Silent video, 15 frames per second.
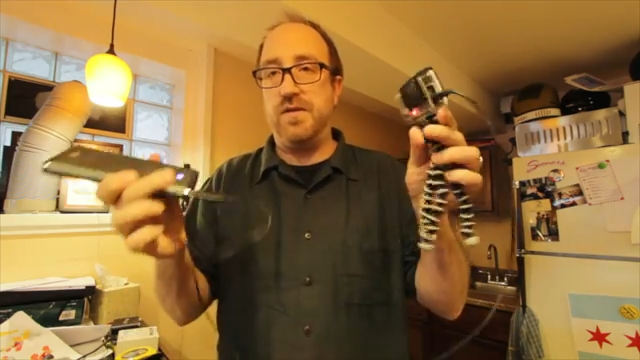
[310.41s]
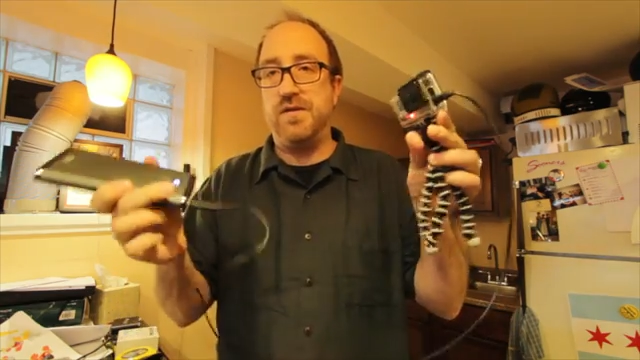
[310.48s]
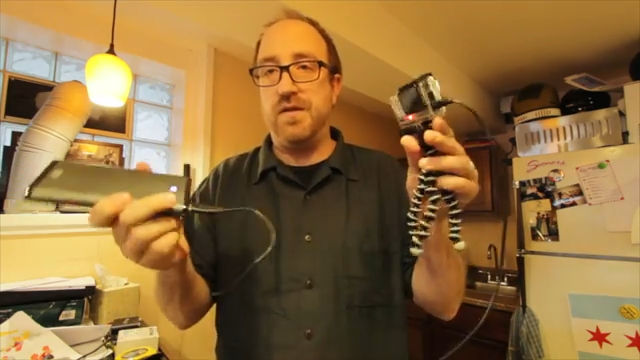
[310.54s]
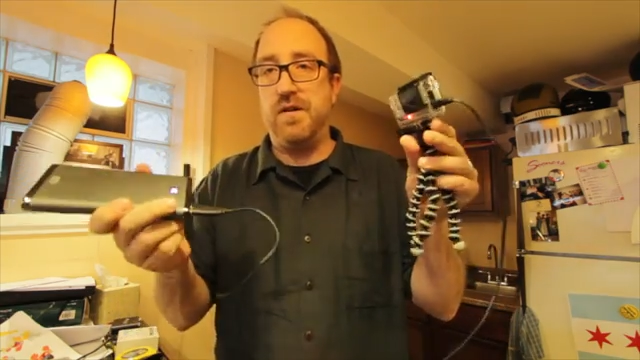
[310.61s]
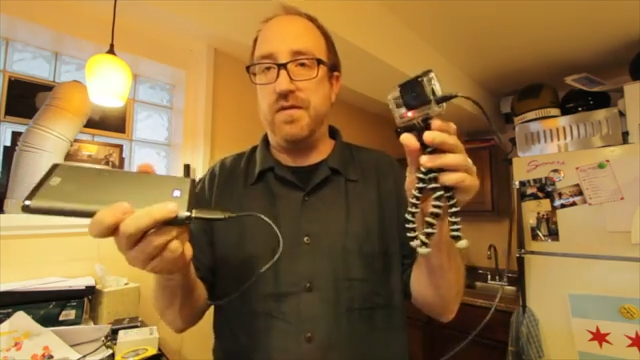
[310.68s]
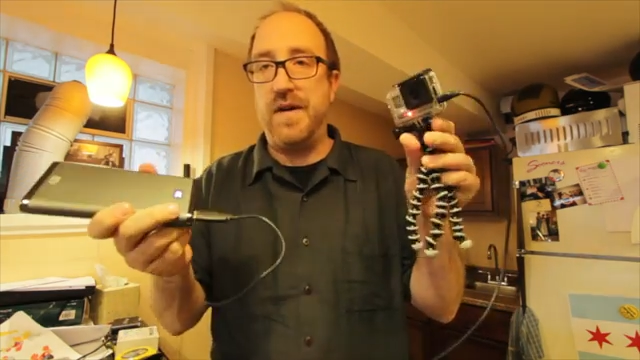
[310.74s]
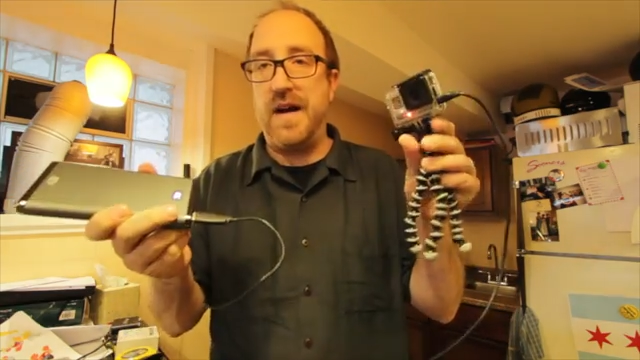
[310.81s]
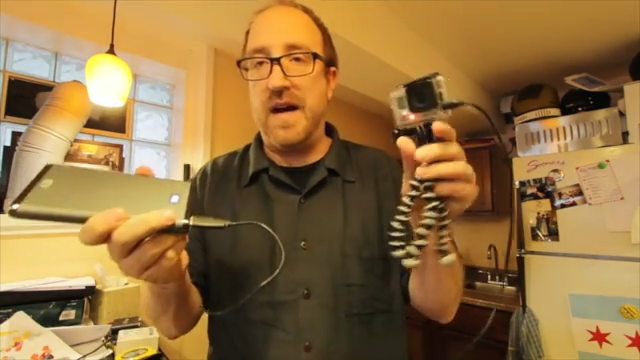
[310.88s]

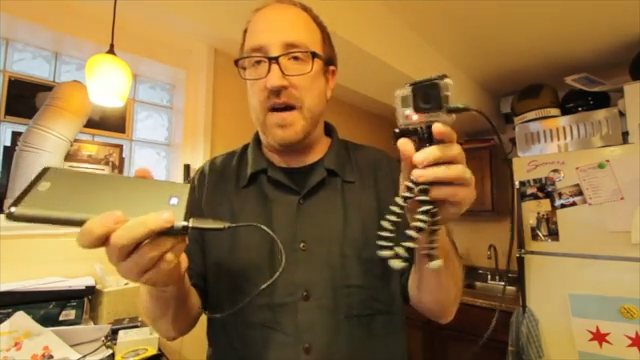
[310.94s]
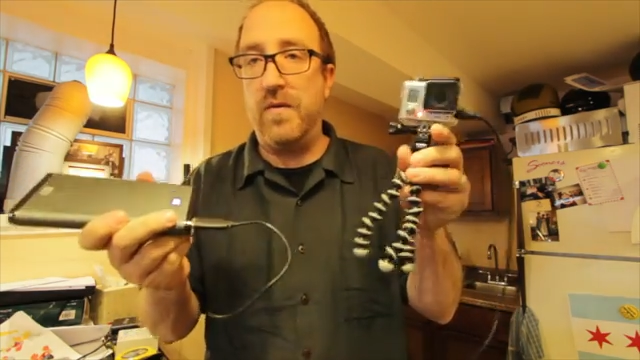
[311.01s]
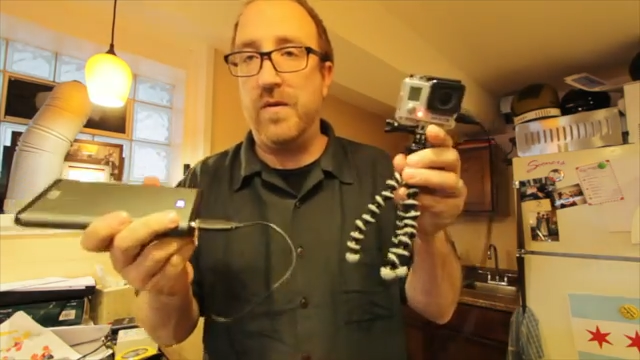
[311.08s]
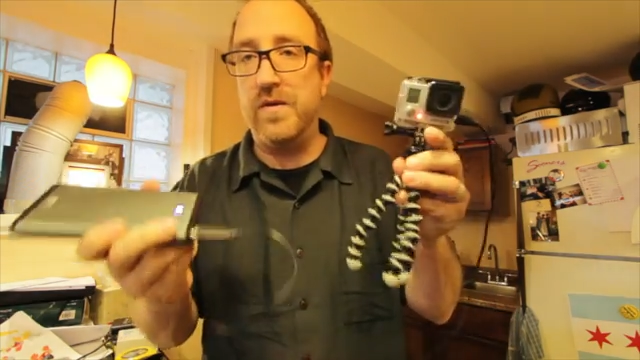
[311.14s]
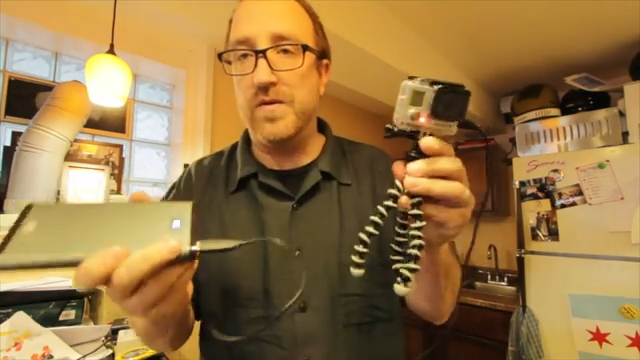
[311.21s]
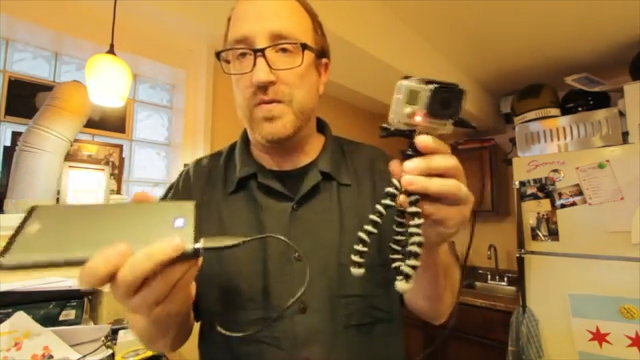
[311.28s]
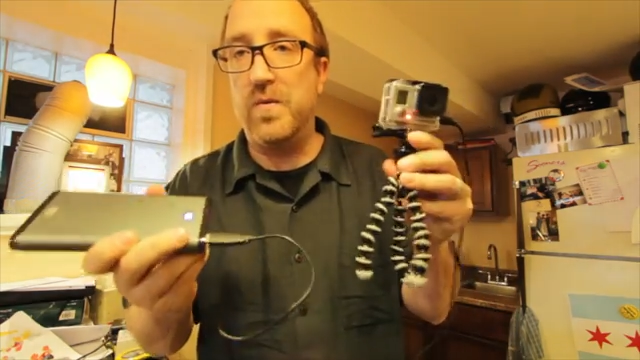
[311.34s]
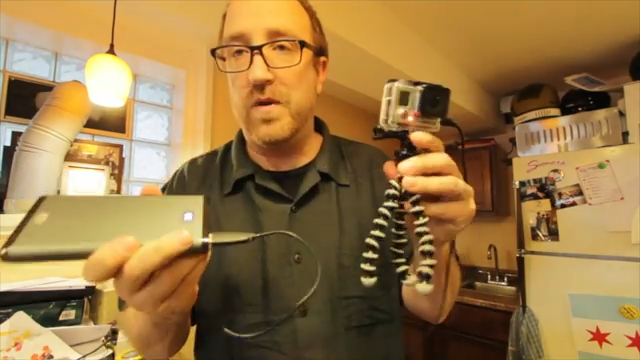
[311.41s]
yourself
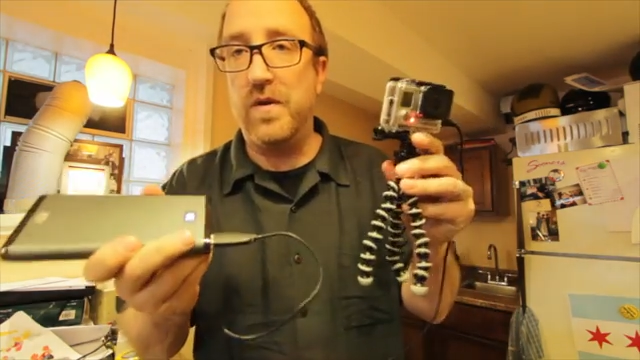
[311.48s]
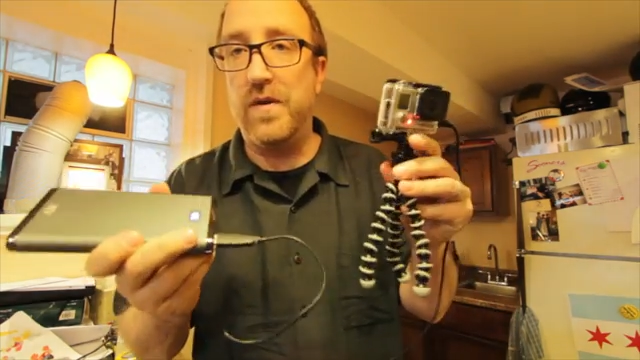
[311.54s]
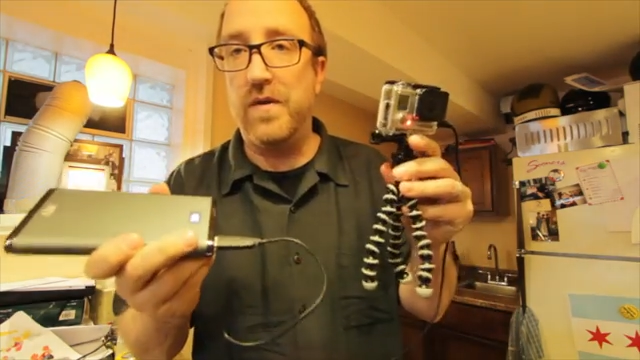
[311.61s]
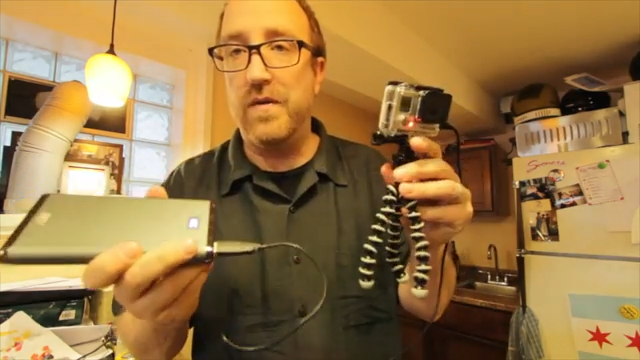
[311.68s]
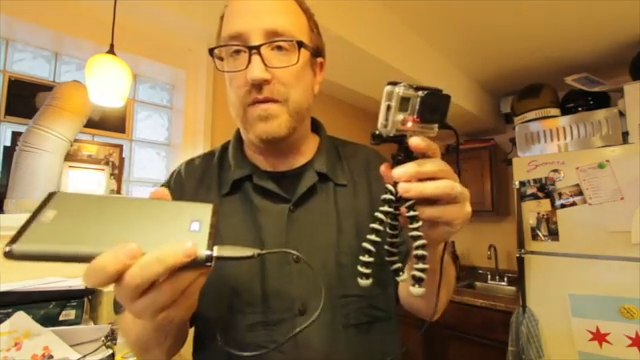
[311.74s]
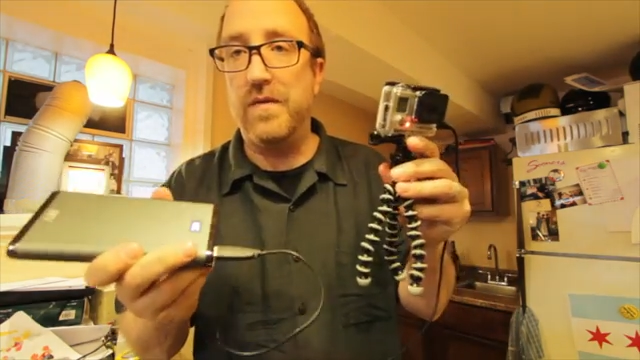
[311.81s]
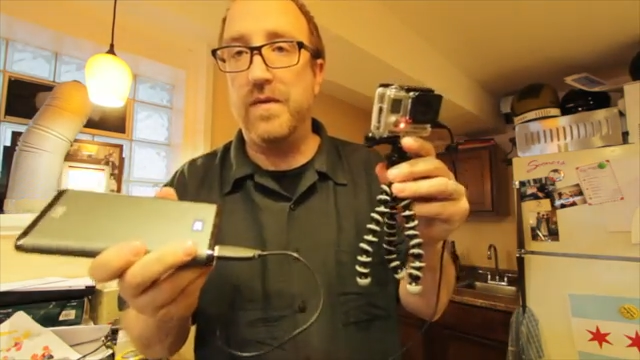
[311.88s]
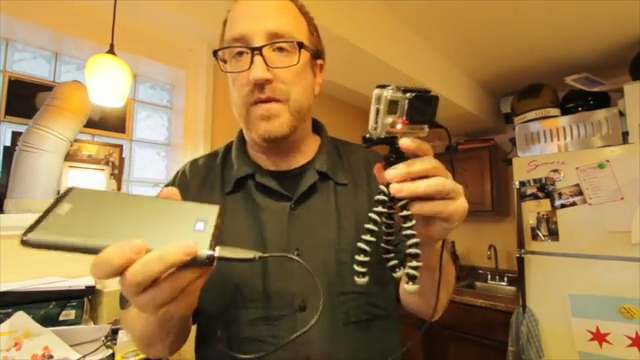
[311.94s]
hours worth
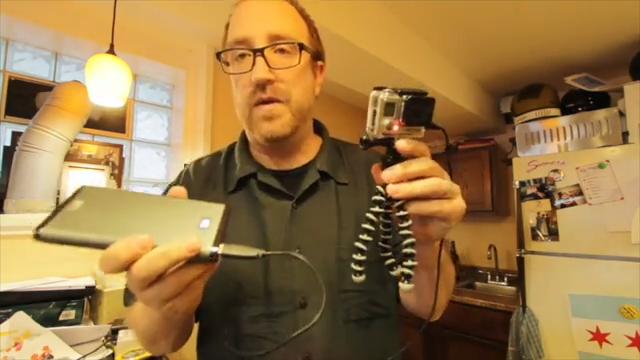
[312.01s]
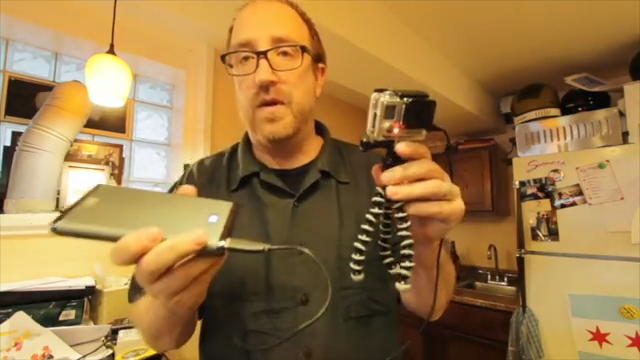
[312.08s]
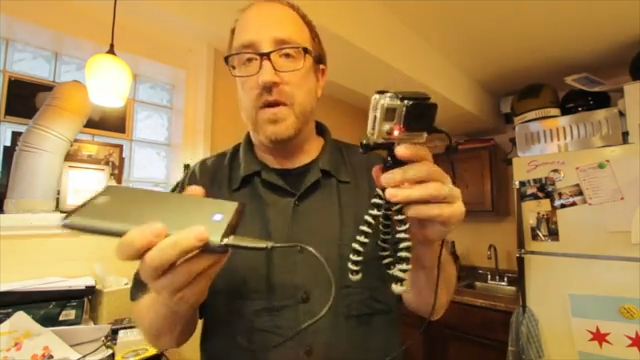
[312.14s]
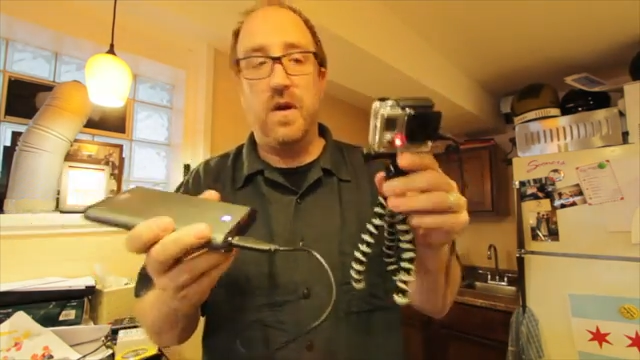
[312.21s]
of